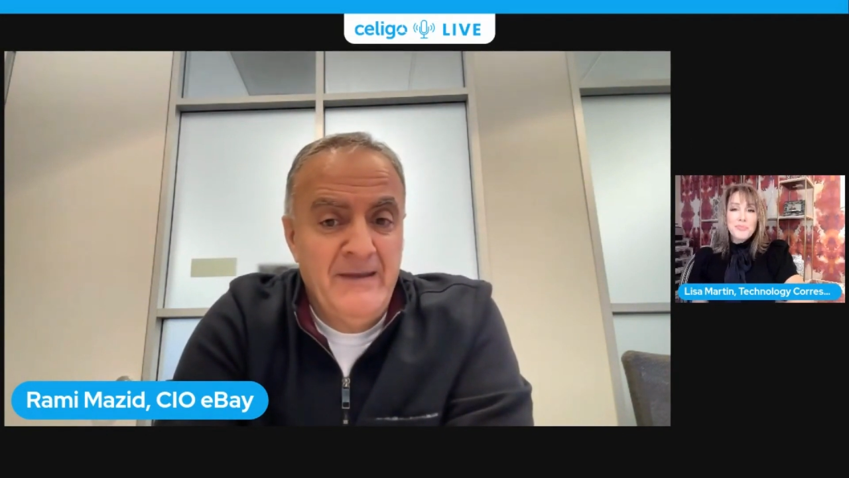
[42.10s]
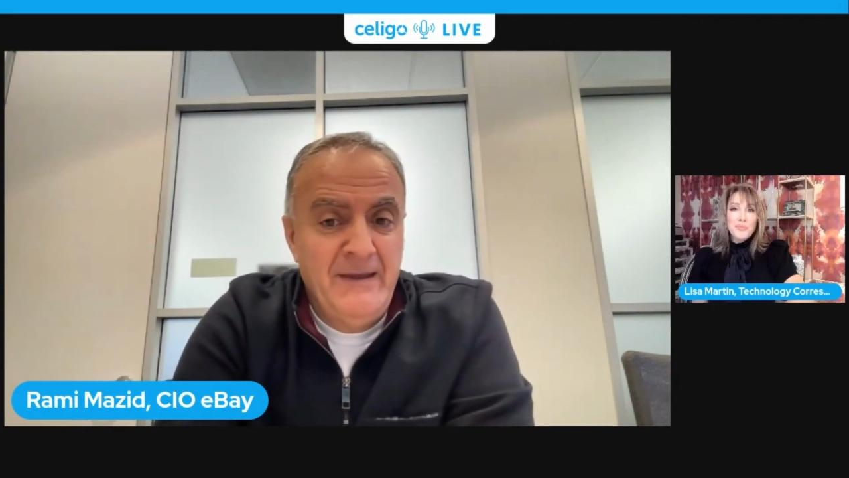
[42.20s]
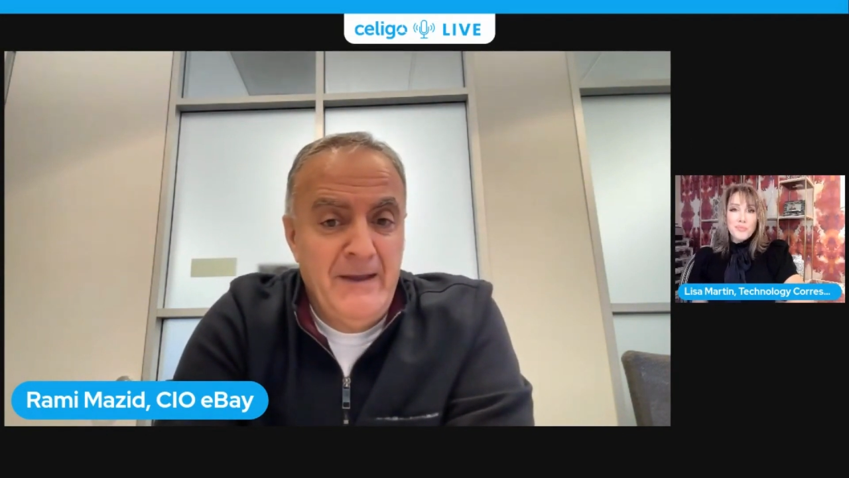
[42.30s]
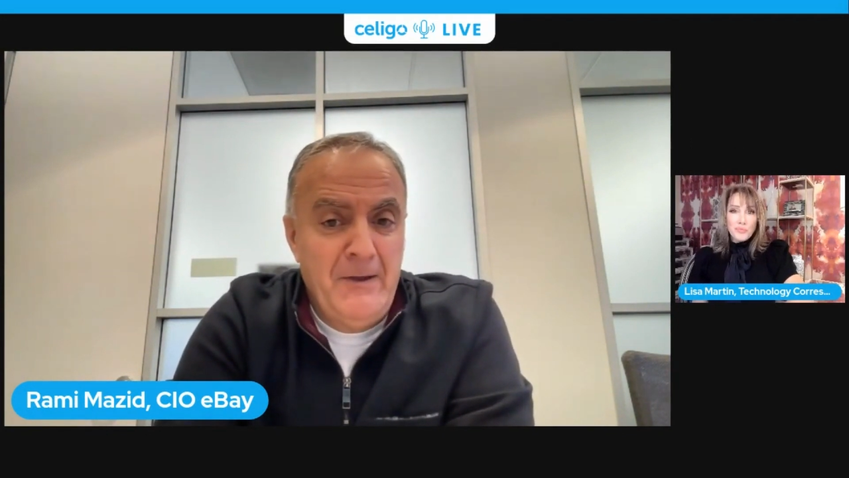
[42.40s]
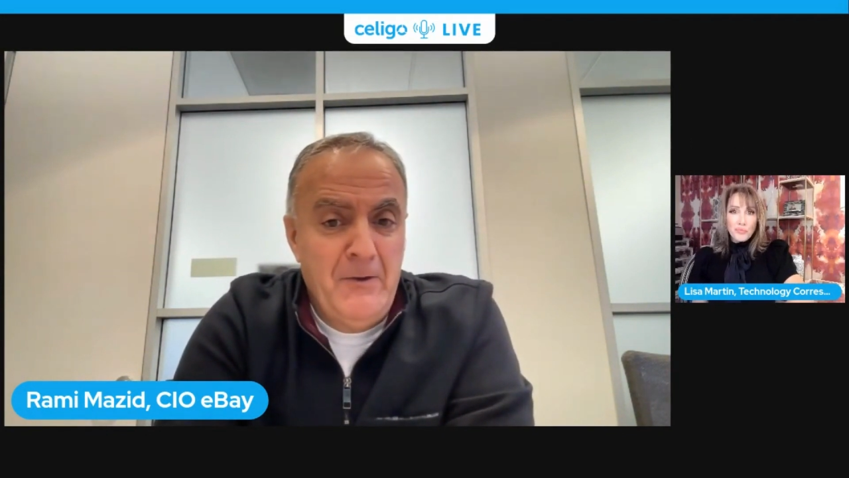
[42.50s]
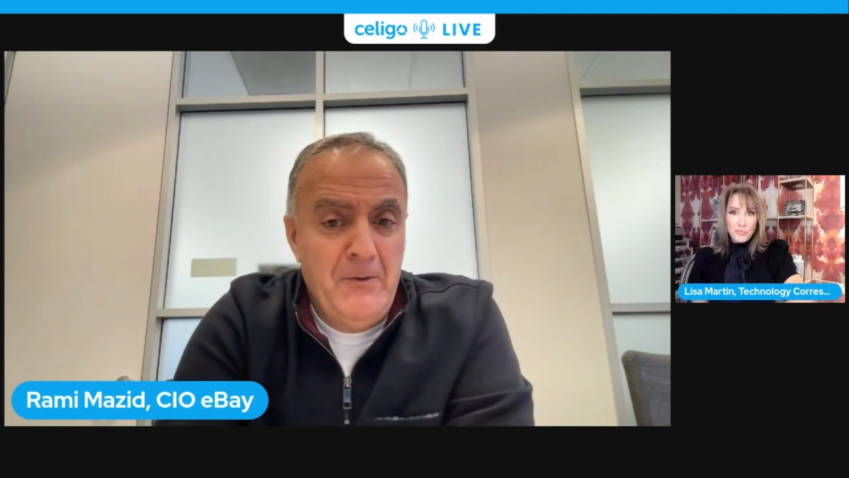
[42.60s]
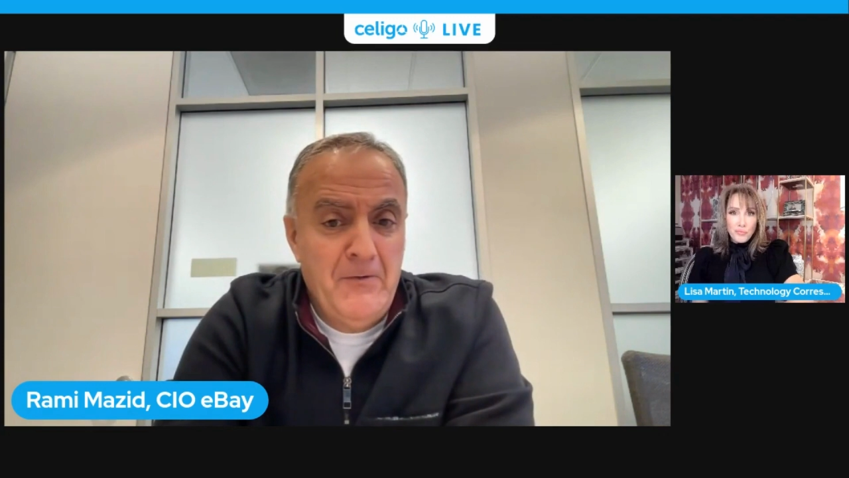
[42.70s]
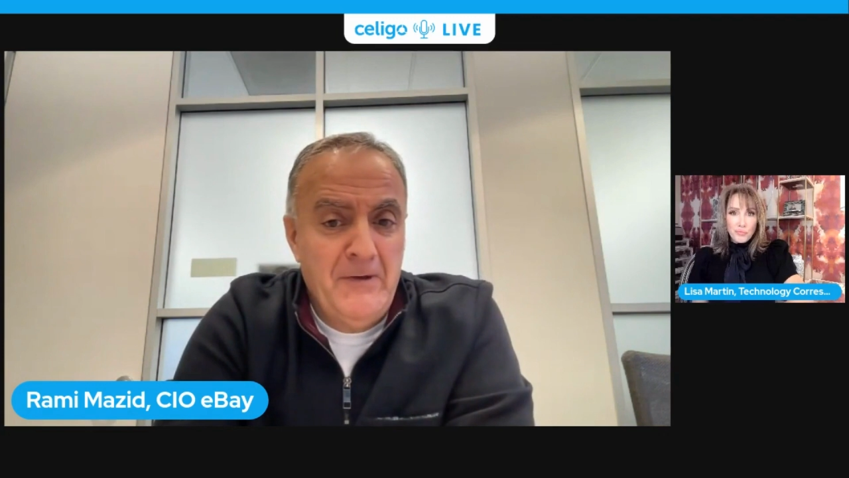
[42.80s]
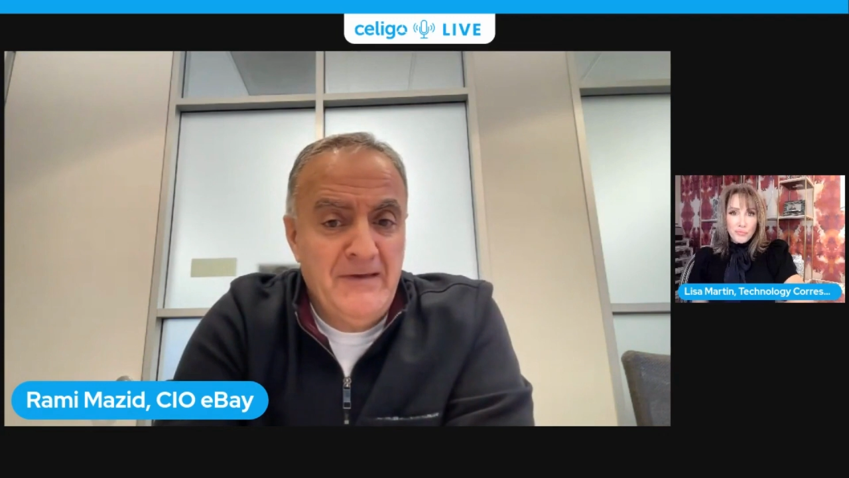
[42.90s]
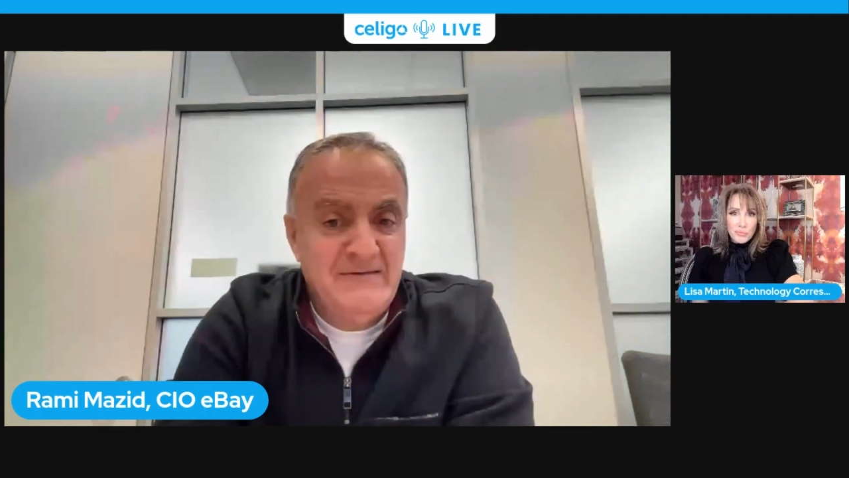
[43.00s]

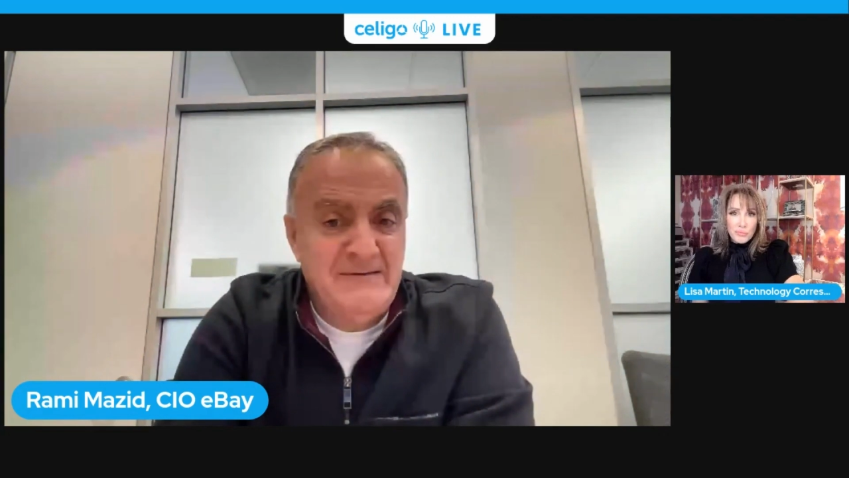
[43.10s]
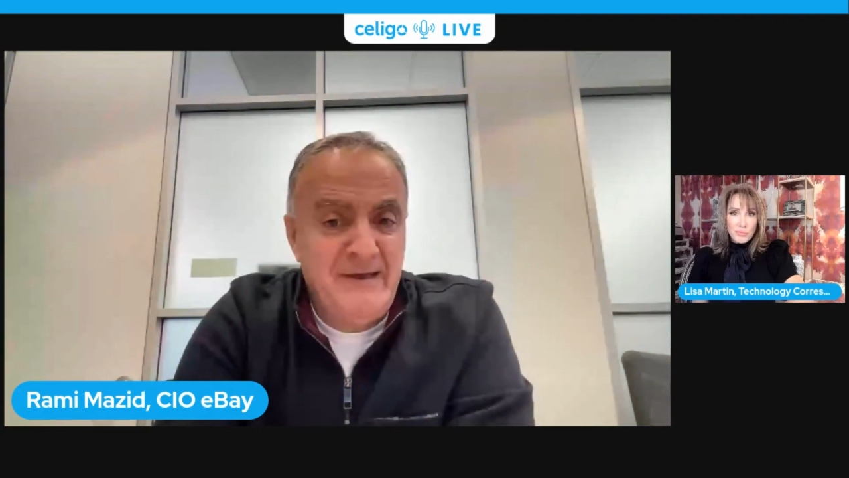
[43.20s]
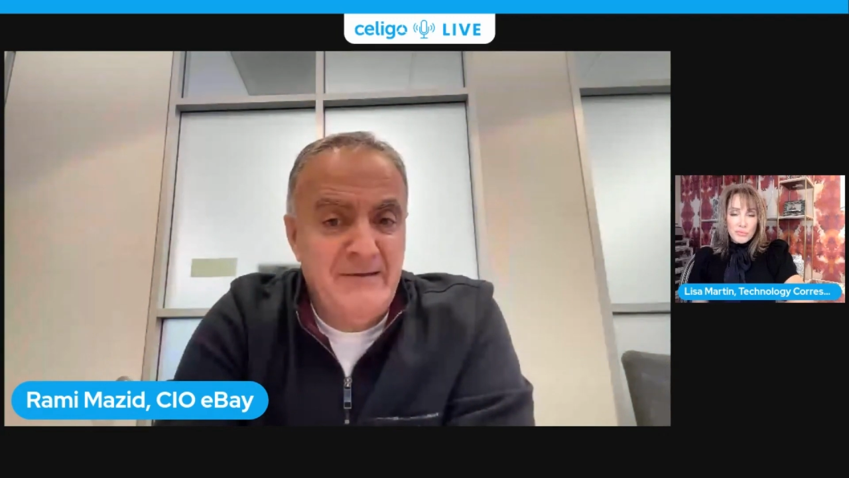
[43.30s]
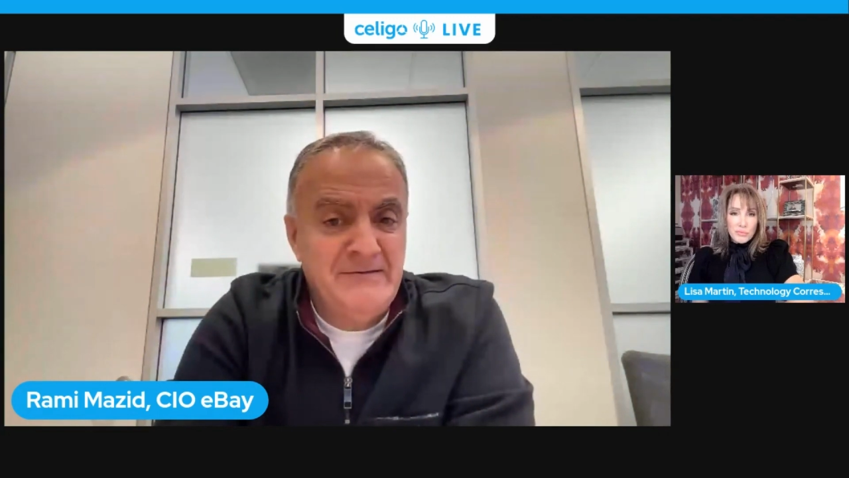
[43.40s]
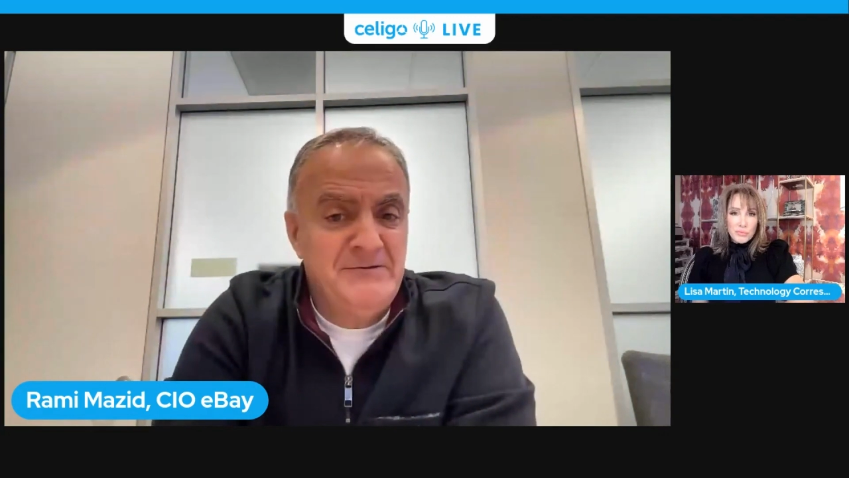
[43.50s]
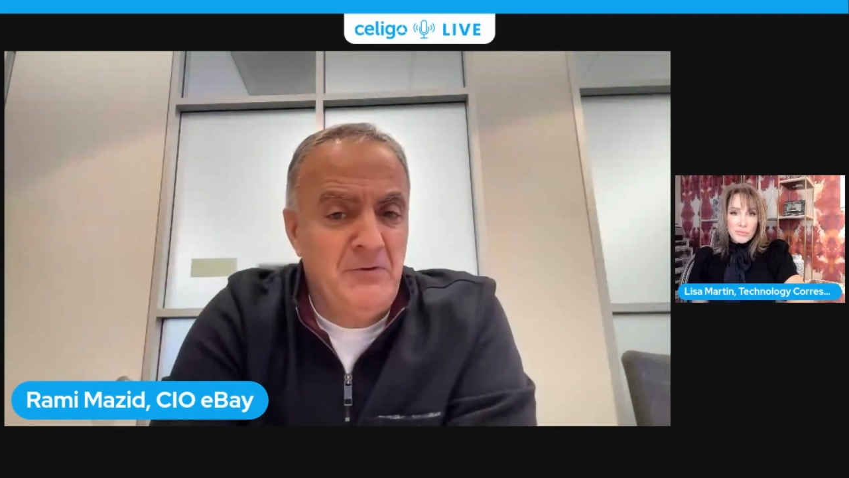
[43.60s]
It's no